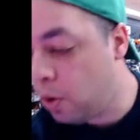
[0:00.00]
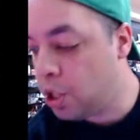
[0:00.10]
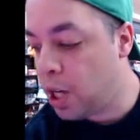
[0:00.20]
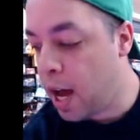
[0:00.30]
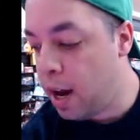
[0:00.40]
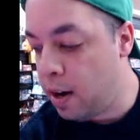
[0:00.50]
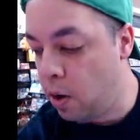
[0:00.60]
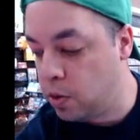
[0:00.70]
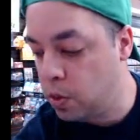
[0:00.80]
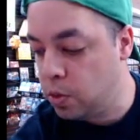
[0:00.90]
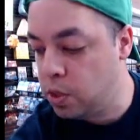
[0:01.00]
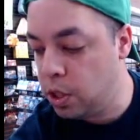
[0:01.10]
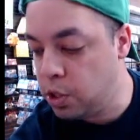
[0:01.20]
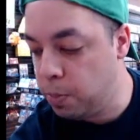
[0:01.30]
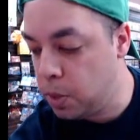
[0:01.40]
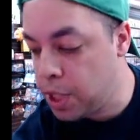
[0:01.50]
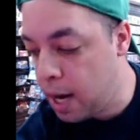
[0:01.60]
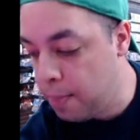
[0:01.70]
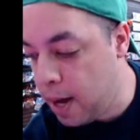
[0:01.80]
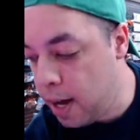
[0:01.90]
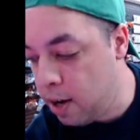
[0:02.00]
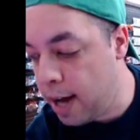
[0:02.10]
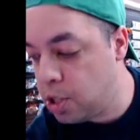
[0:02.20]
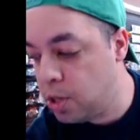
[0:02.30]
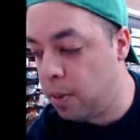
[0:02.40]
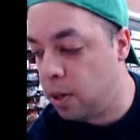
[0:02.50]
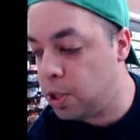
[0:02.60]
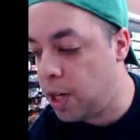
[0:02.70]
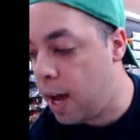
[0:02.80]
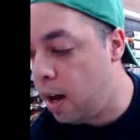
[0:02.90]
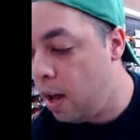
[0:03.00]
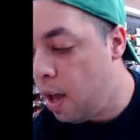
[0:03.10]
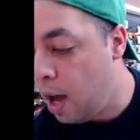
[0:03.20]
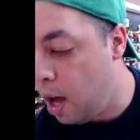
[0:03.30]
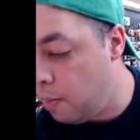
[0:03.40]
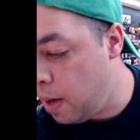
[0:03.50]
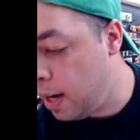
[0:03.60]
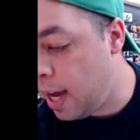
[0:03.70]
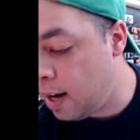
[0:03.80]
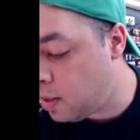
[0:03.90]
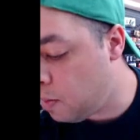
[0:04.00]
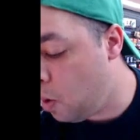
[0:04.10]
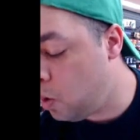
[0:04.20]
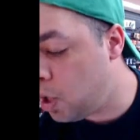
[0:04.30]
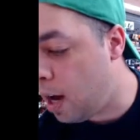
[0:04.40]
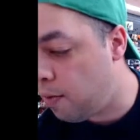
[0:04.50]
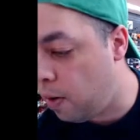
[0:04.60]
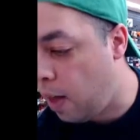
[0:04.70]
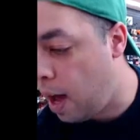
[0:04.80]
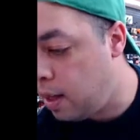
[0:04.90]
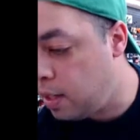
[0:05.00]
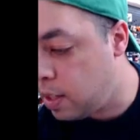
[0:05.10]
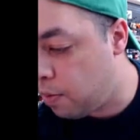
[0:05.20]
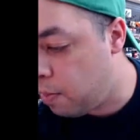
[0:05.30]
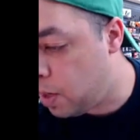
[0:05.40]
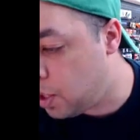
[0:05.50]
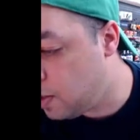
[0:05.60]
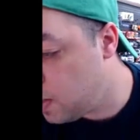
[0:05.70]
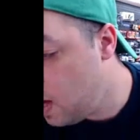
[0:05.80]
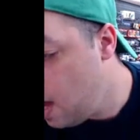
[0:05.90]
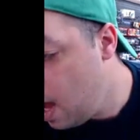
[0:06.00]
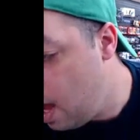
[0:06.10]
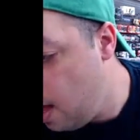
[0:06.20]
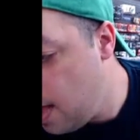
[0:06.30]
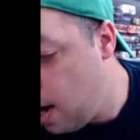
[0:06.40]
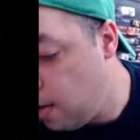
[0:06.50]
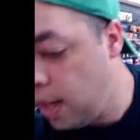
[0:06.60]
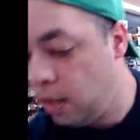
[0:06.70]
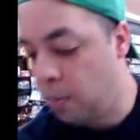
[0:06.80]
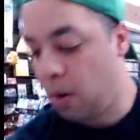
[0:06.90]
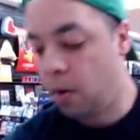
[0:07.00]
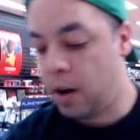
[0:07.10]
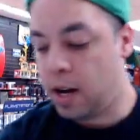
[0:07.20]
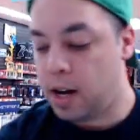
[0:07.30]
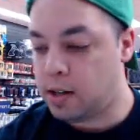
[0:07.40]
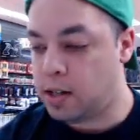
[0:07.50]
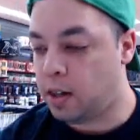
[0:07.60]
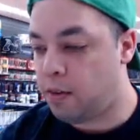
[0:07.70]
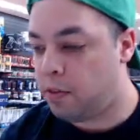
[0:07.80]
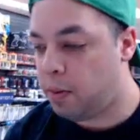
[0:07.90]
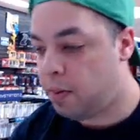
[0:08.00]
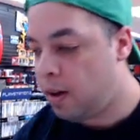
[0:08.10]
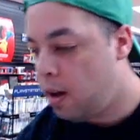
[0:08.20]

shot. It also is your Super Jackpot, your Extra Ball shot, and again, it's a mode shot for a lot of these different missions. That'll take the ball right here to your left flipper.